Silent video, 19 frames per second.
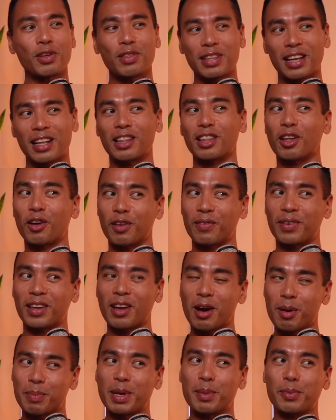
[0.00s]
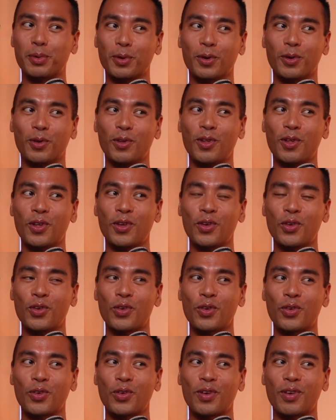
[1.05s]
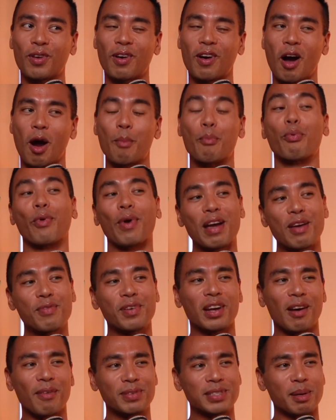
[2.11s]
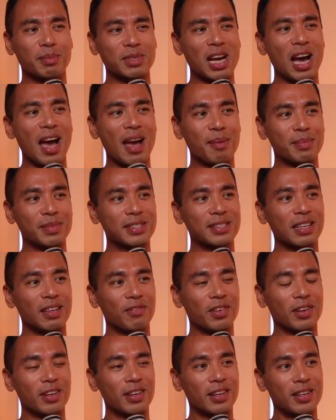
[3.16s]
think a lot of young people are brave enough sometimes, even.